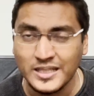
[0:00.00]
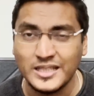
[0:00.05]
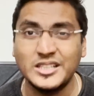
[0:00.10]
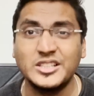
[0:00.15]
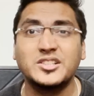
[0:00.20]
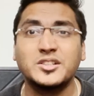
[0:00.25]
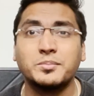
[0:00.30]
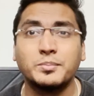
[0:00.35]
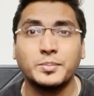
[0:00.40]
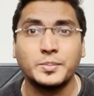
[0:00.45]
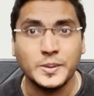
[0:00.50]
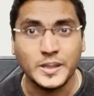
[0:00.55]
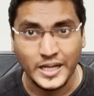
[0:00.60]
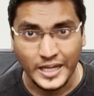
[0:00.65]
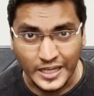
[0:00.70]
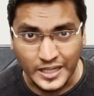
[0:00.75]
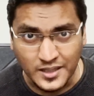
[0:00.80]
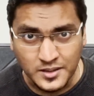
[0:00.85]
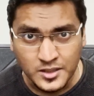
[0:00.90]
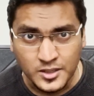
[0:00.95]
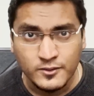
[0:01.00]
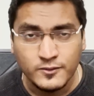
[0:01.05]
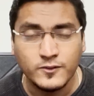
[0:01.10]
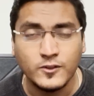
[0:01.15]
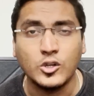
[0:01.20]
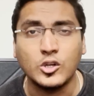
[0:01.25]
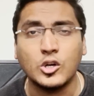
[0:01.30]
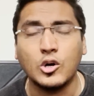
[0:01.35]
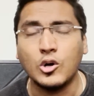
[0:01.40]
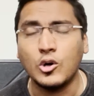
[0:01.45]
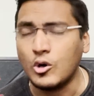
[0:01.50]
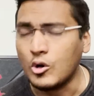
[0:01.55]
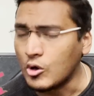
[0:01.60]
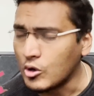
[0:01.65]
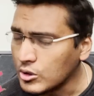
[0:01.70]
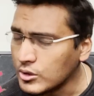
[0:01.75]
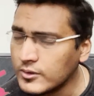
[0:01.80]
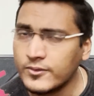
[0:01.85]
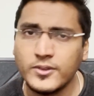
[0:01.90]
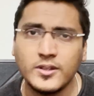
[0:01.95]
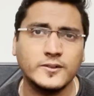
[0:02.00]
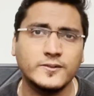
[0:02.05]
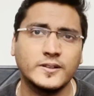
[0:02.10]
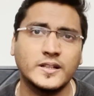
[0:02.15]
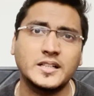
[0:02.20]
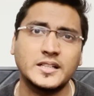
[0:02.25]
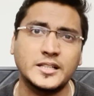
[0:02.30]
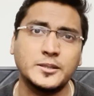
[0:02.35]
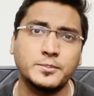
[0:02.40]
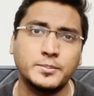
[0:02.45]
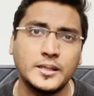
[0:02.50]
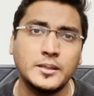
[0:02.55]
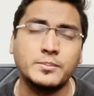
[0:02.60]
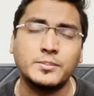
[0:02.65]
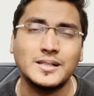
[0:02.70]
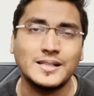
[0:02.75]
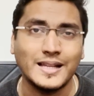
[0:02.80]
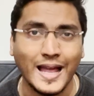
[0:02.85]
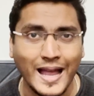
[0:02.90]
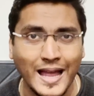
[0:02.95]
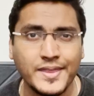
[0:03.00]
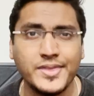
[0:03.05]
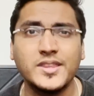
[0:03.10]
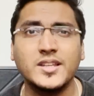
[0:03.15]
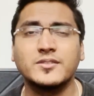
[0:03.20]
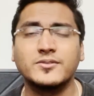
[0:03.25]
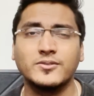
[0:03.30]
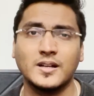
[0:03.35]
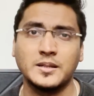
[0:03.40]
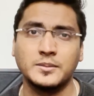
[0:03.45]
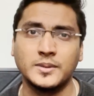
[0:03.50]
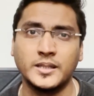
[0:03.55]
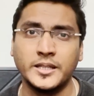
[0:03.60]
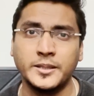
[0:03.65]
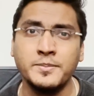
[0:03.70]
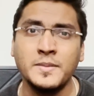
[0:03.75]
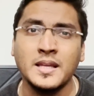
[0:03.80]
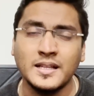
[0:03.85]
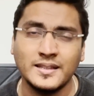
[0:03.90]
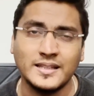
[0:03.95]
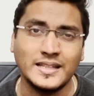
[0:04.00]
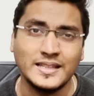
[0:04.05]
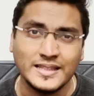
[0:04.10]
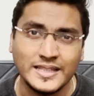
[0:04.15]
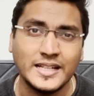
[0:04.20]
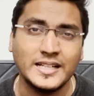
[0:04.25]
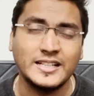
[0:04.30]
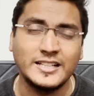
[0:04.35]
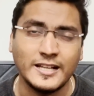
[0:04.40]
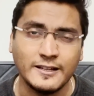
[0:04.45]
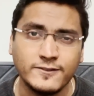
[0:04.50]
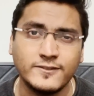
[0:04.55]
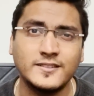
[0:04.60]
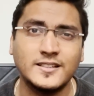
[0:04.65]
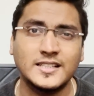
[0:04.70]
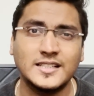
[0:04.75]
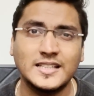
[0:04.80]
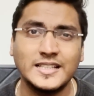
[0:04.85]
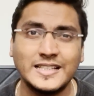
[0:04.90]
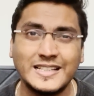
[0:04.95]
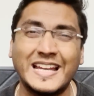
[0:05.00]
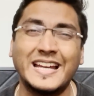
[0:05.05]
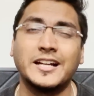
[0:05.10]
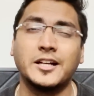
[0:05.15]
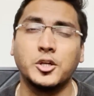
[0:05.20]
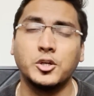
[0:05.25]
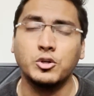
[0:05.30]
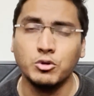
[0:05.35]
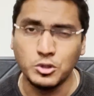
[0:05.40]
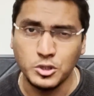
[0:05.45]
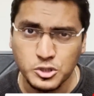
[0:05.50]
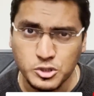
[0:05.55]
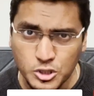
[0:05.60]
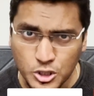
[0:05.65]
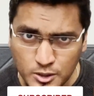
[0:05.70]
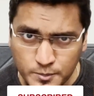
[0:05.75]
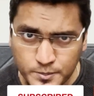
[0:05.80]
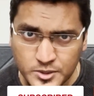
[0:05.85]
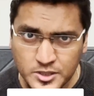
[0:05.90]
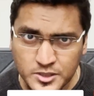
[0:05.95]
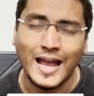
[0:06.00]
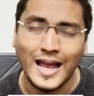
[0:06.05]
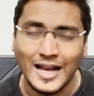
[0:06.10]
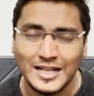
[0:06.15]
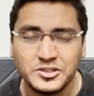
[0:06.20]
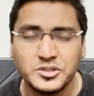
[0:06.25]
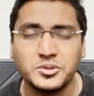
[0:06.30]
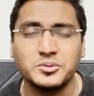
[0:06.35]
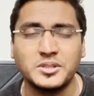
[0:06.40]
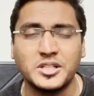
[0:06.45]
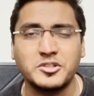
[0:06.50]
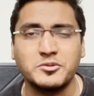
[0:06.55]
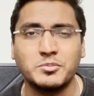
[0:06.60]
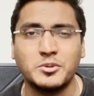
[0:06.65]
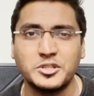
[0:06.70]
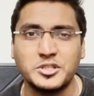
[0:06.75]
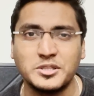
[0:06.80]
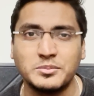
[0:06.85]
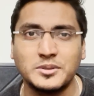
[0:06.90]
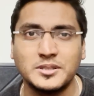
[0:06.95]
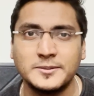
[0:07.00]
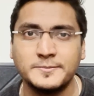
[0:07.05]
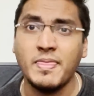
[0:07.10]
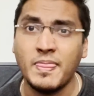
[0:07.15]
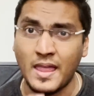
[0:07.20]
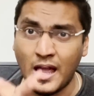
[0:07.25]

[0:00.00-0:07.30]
is pray for all of the affected people and their family that they definitely get good jobs as soon as possible.